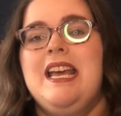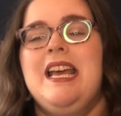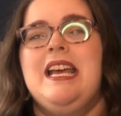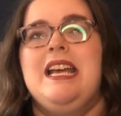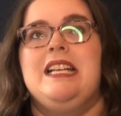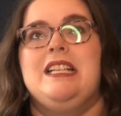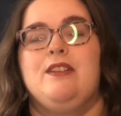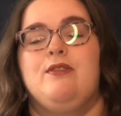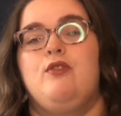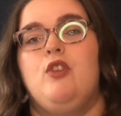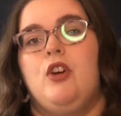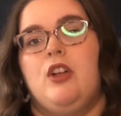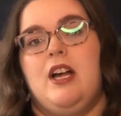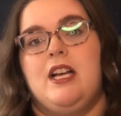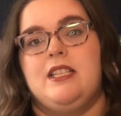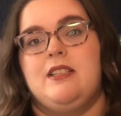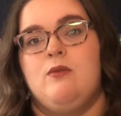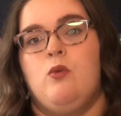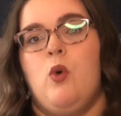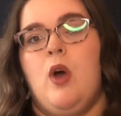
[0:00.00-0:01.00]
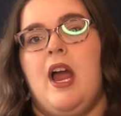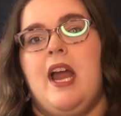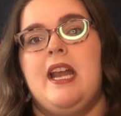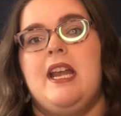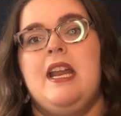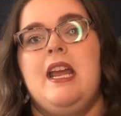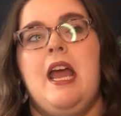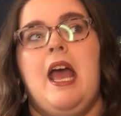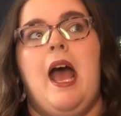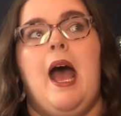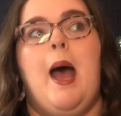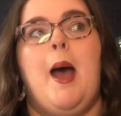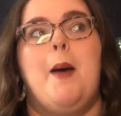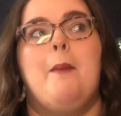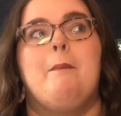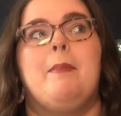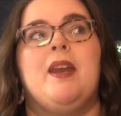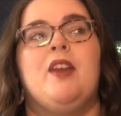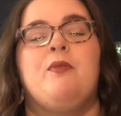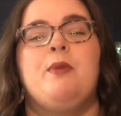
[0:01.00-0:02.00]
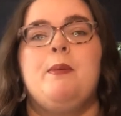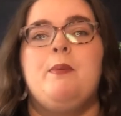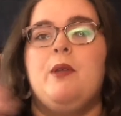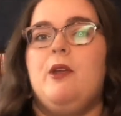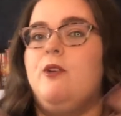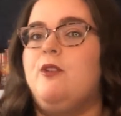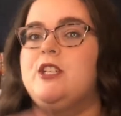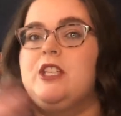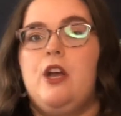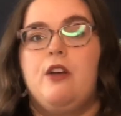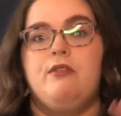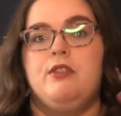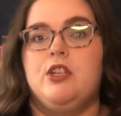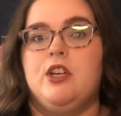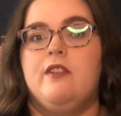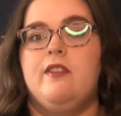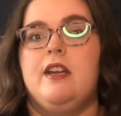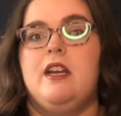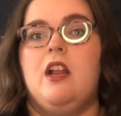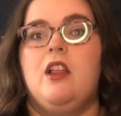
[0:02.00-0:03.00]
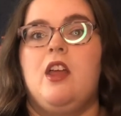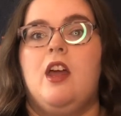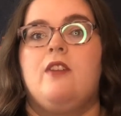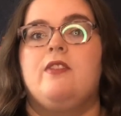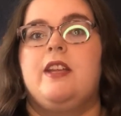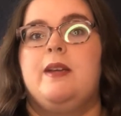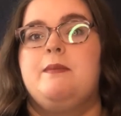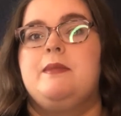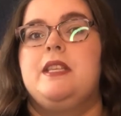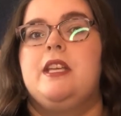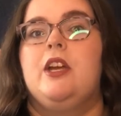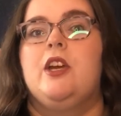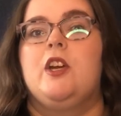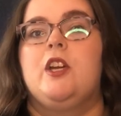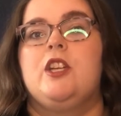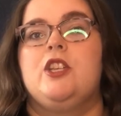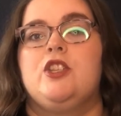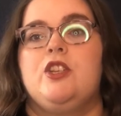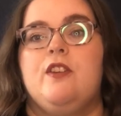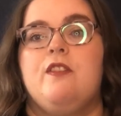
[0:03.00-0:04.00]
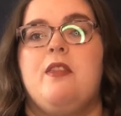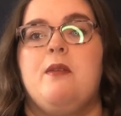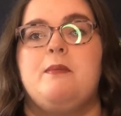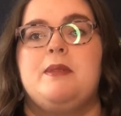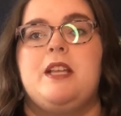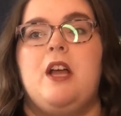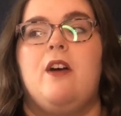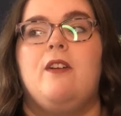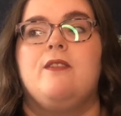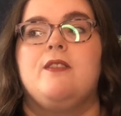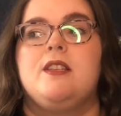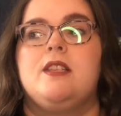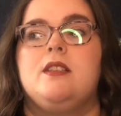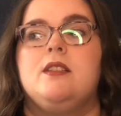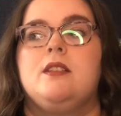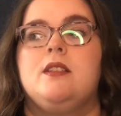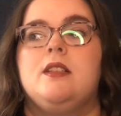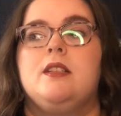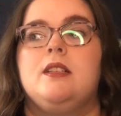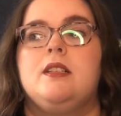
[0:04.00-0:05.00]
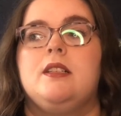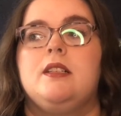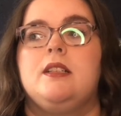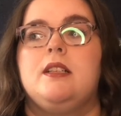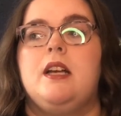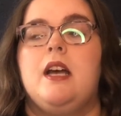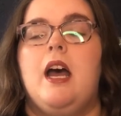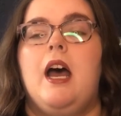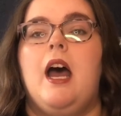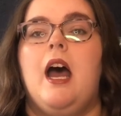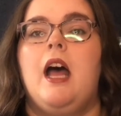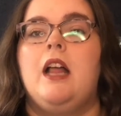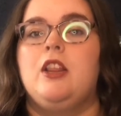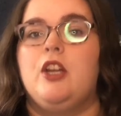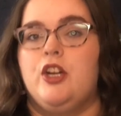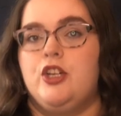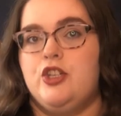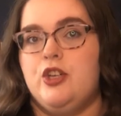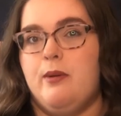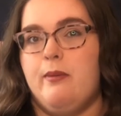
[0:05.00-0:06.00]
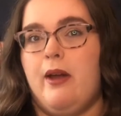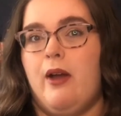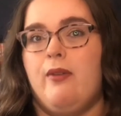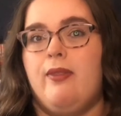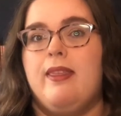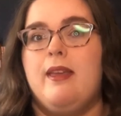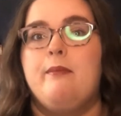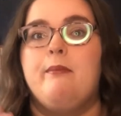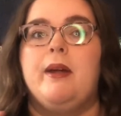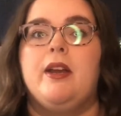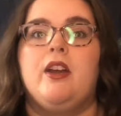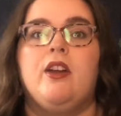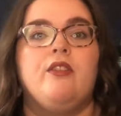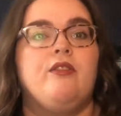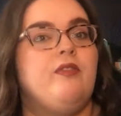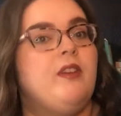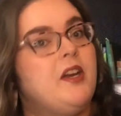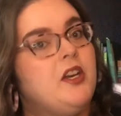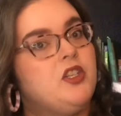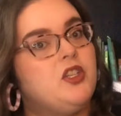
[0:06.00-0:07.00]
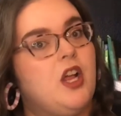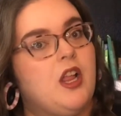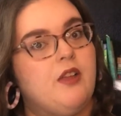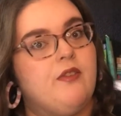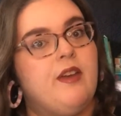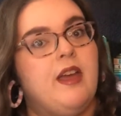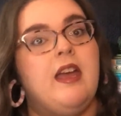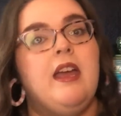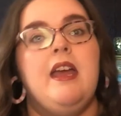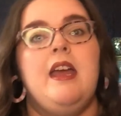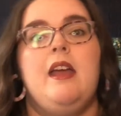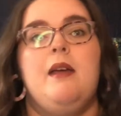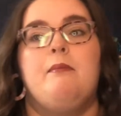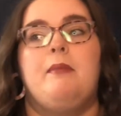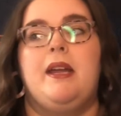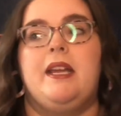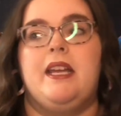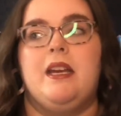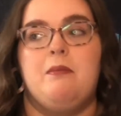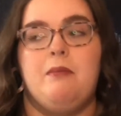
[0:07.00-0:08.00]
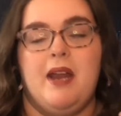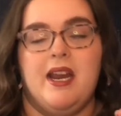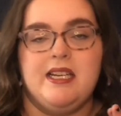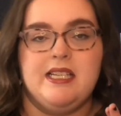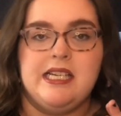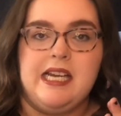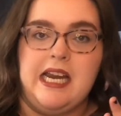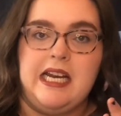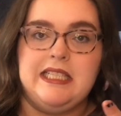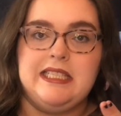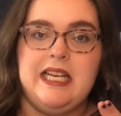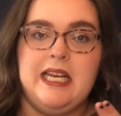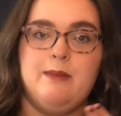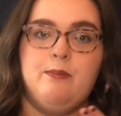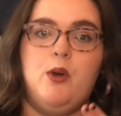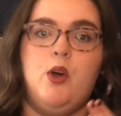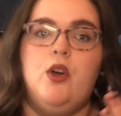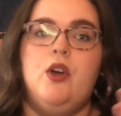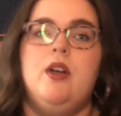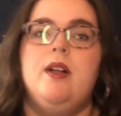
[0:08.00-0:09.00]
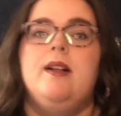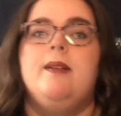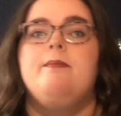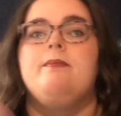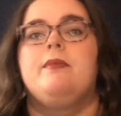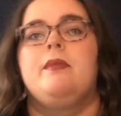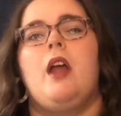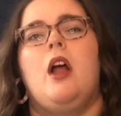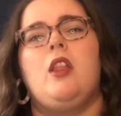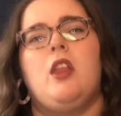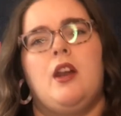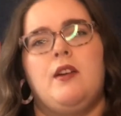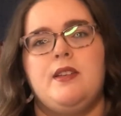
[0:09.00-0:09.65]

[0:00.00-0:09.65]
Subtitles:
is a full glass of wine. But if people are self-serving, a lot of times they are going to serve themselves a larger amount. They might not finish all of it, might get abandoned at a table. A lot of